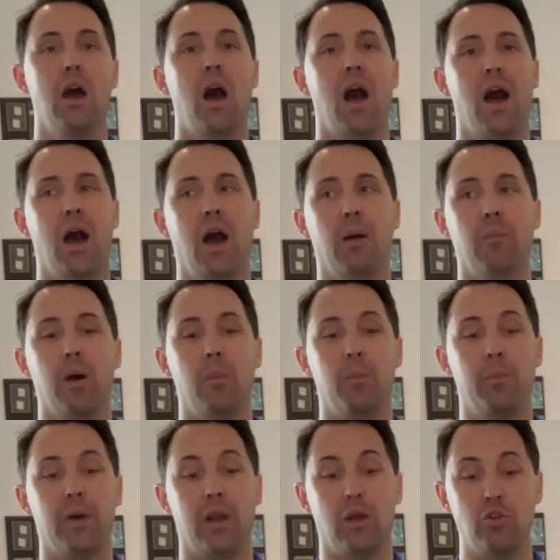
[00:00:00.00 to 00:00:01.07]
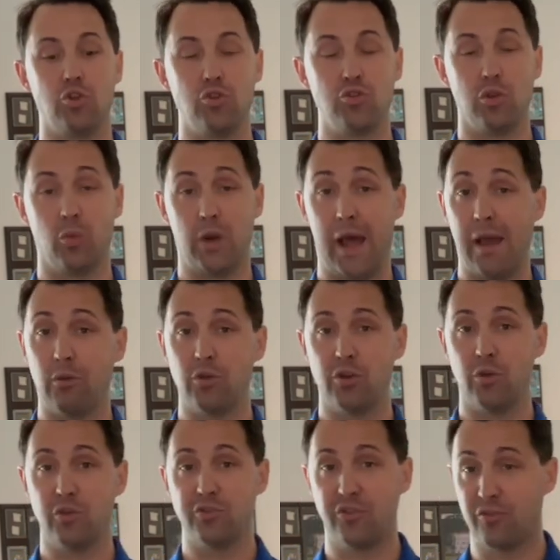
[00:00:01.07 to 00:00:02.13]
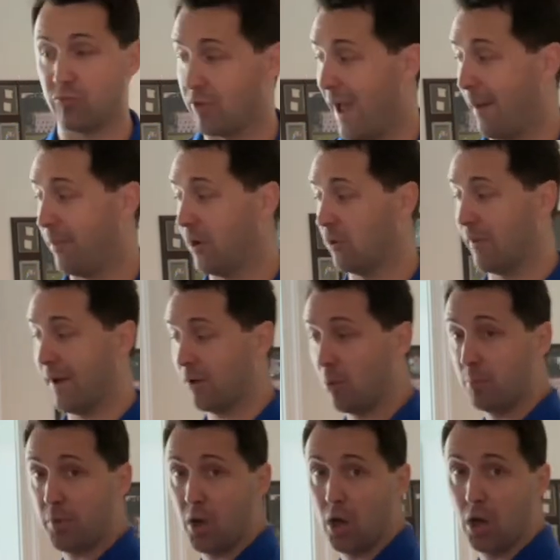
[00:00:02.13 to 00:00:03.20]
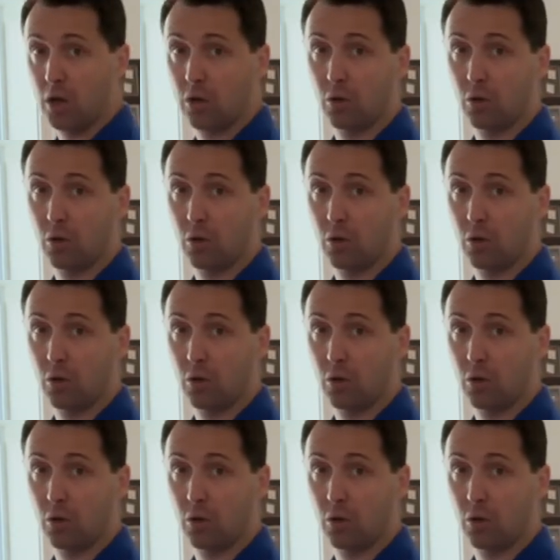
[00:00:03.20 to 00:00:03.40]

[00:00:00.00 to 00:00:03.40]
But usually what I would do is just wrap it around a bar